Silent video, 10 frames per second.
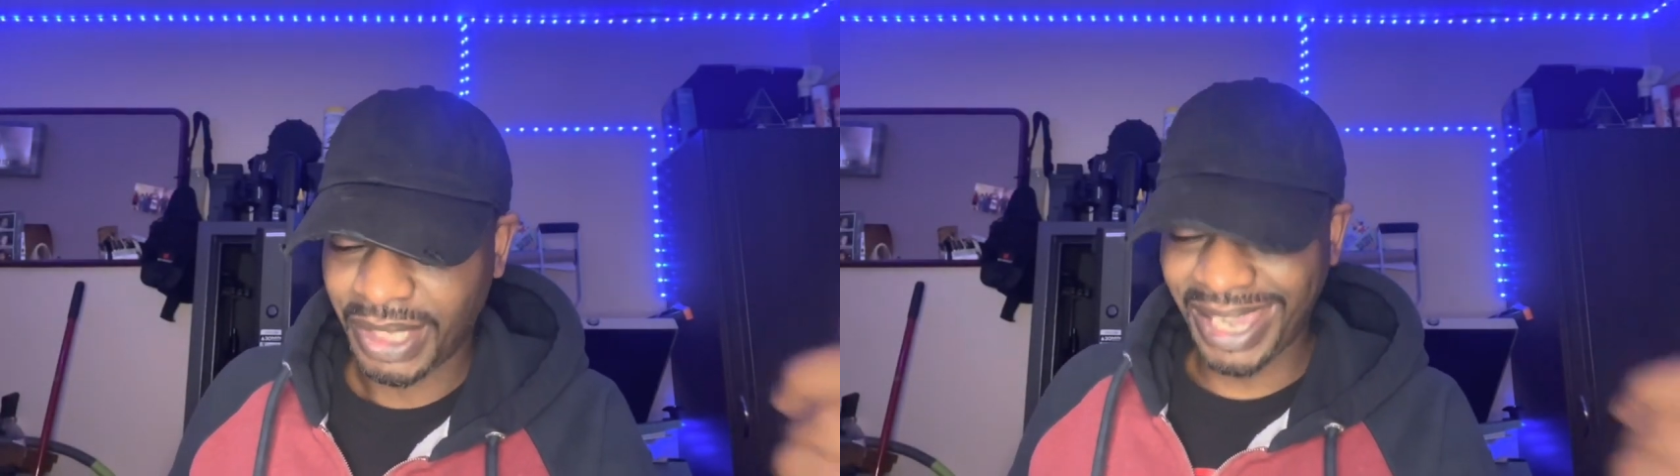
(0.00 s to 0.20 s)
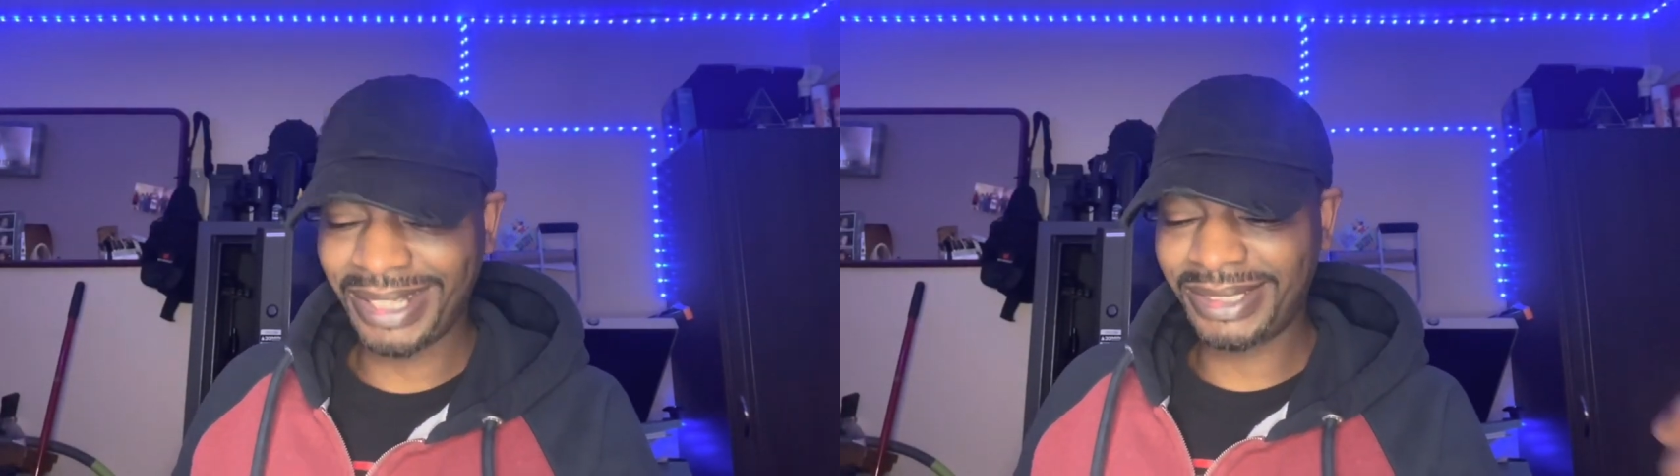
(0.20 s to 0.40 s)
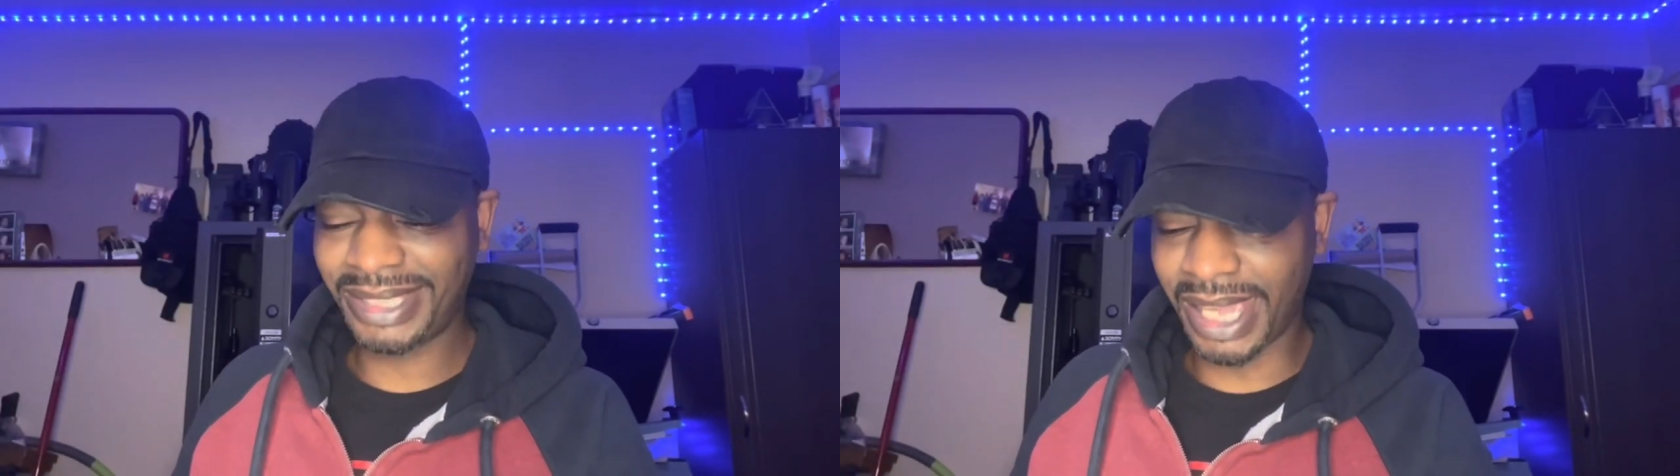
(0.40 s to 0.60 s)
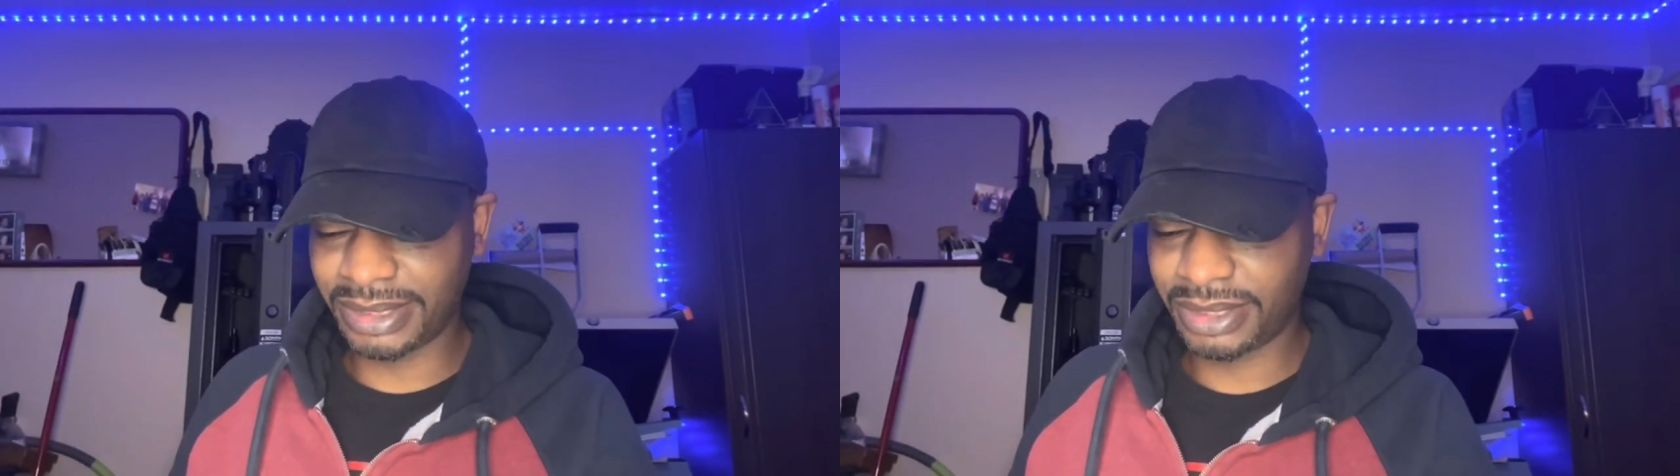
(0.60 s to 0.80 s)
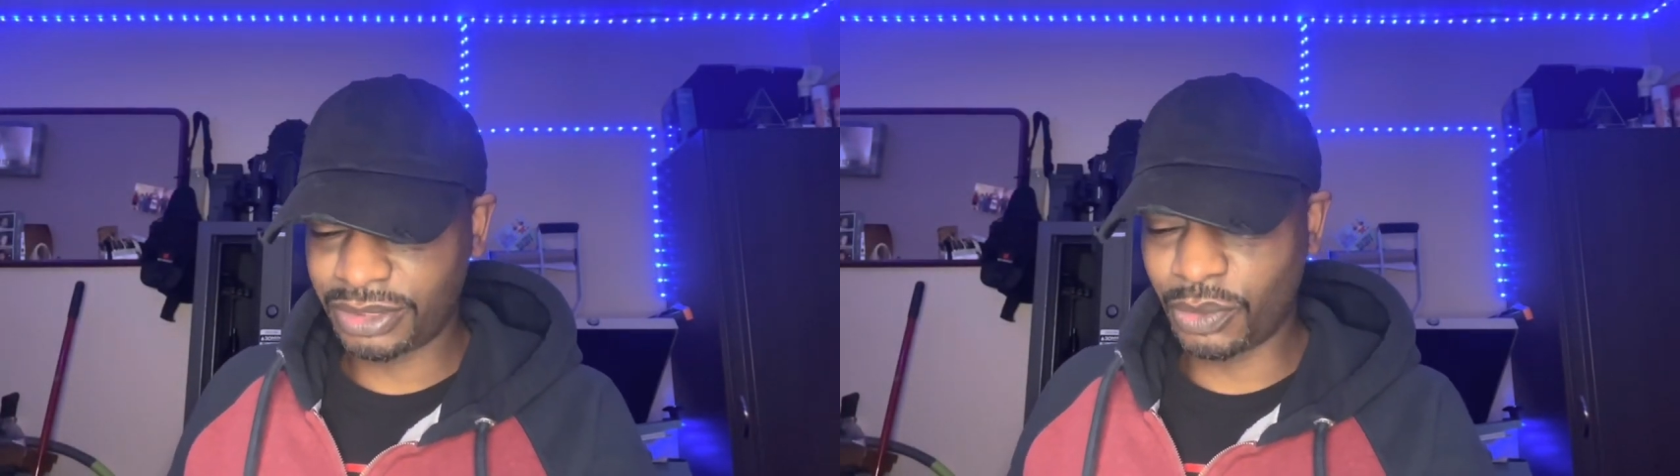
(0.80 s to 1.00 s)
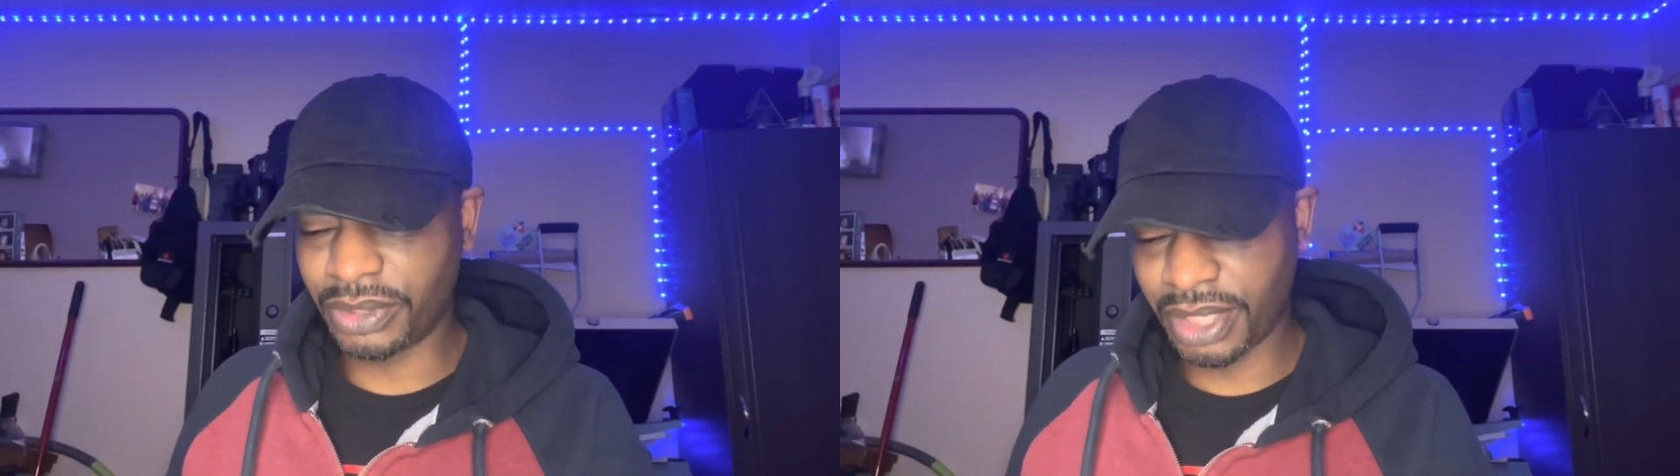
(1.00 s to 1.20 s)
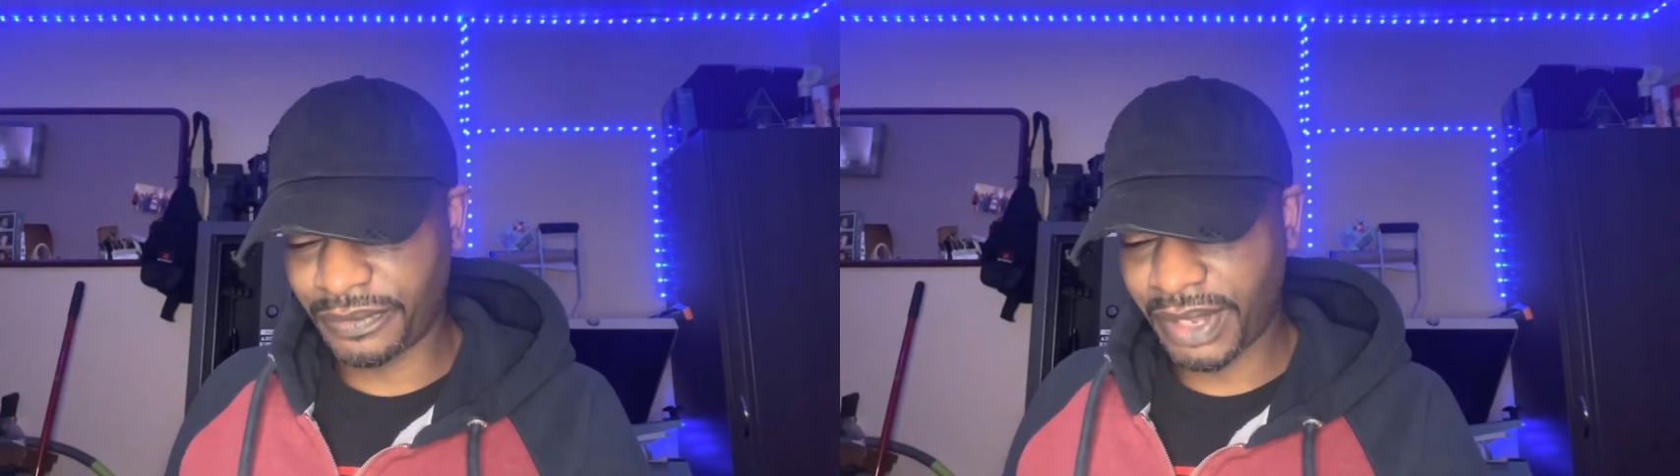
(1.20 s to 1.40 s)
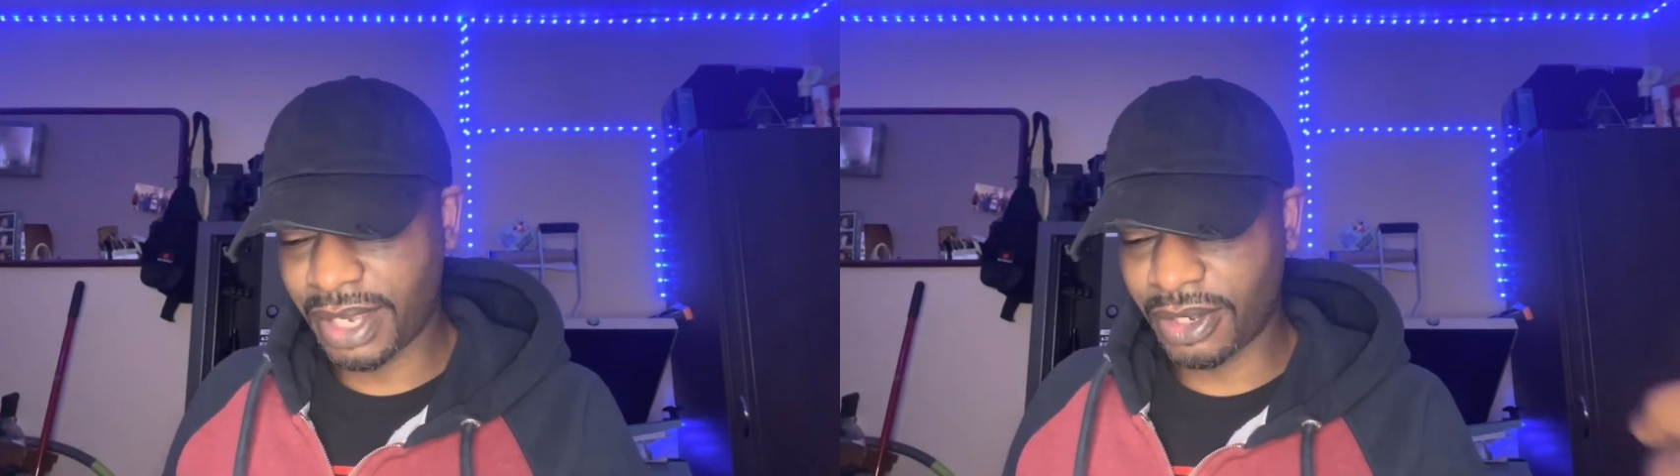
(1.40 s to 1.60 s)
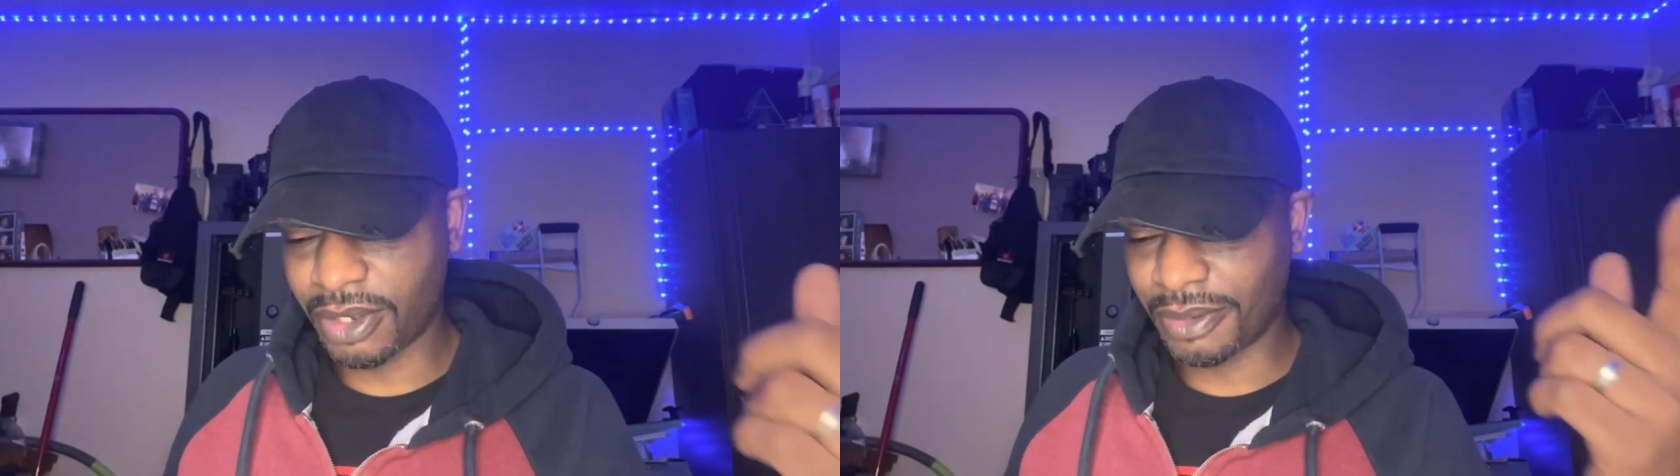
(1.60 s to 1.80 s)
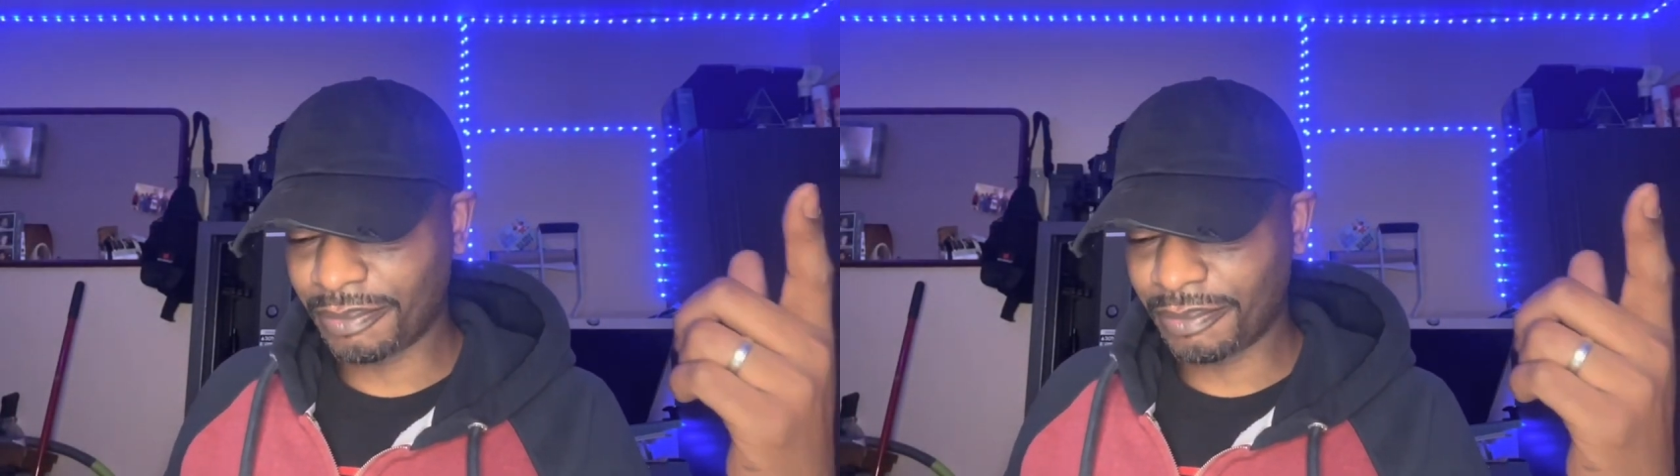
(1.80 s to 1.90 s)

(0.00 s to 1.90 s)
and attached to another firearm,